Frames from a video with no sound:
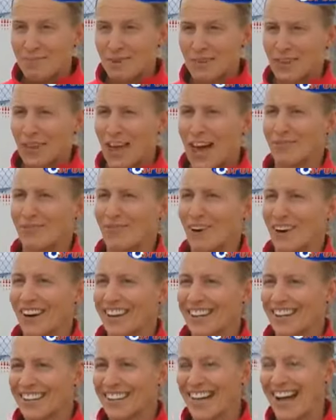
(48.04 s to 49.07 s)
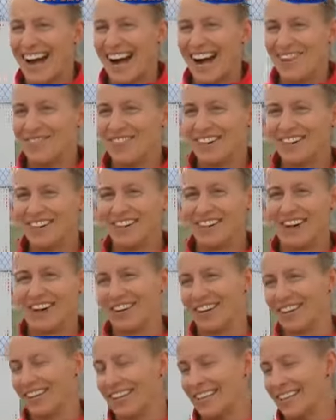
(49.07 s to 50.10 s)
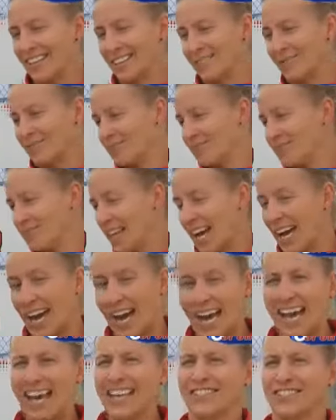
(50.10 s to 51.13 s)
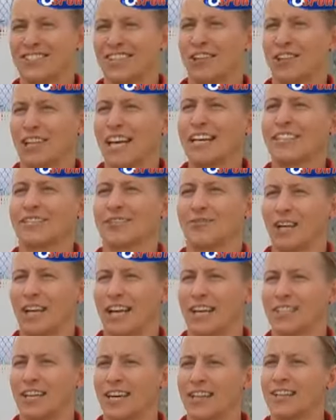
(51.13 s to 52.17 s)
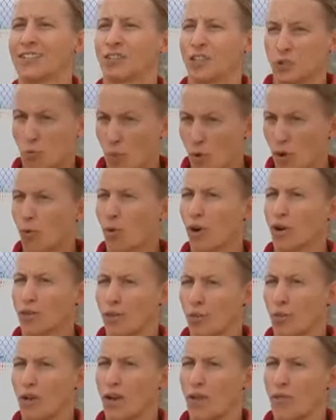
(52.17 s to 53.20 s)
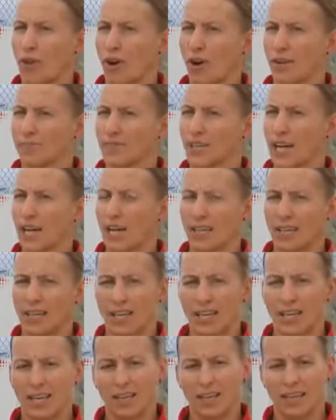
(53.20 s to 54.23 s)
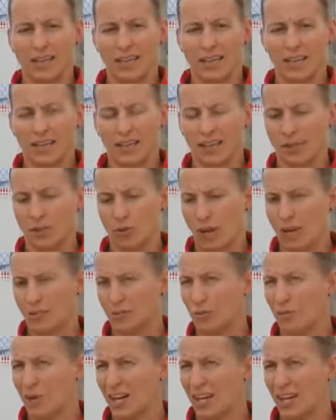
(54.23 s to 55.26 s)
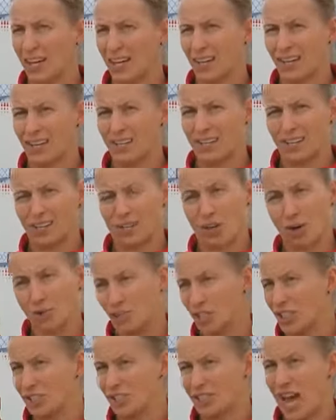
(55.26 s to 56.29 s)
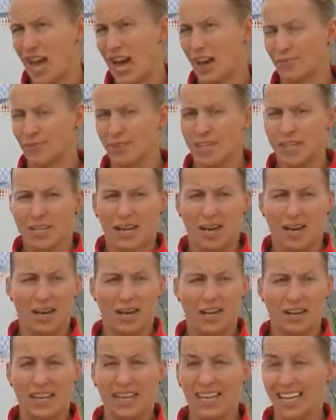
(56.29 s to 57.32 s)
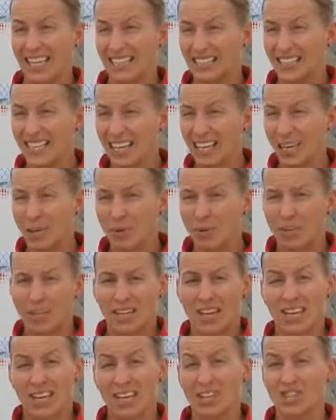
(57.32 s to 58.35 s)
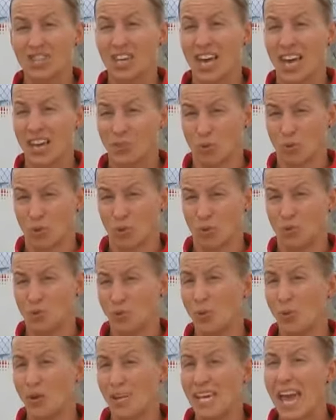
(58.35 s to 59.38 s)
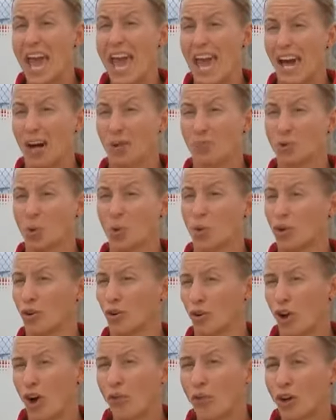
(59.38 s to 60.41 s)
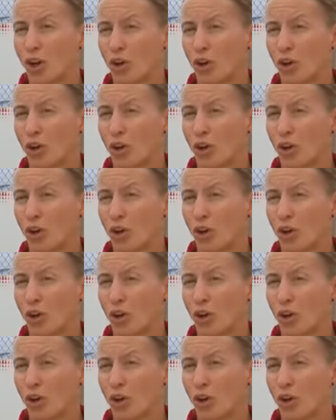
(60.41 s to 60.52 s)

but a lot of work. Um, you know, and, and I, I, hate to sound lazy when I say this, it's more work than what I thought. Uh, getting getting the rest of my coaching staff, uh, getting a team, getting a schedule, doing camps, ordering all the